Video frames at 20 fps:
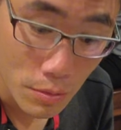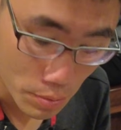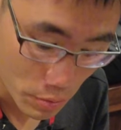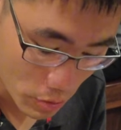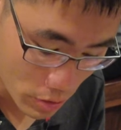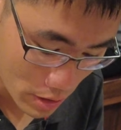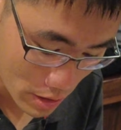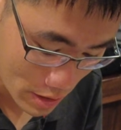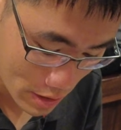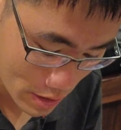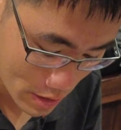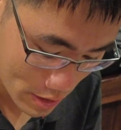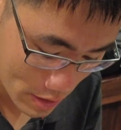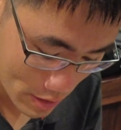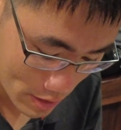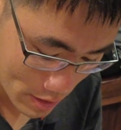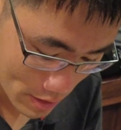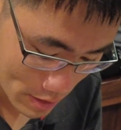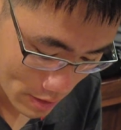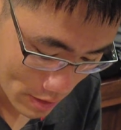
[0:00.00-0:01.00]
pork
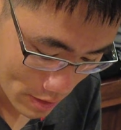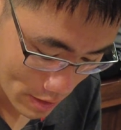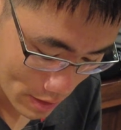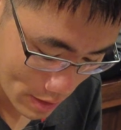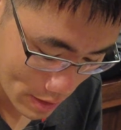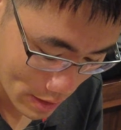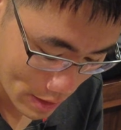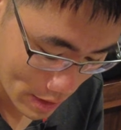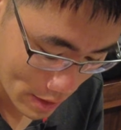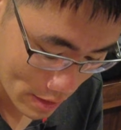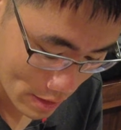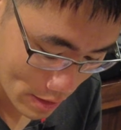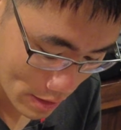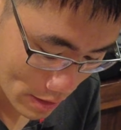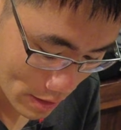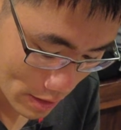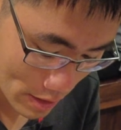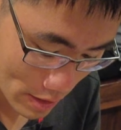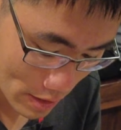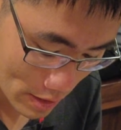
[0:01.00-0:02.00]
and
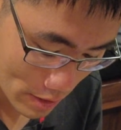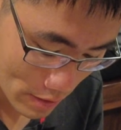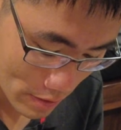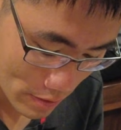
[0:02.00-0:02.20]
the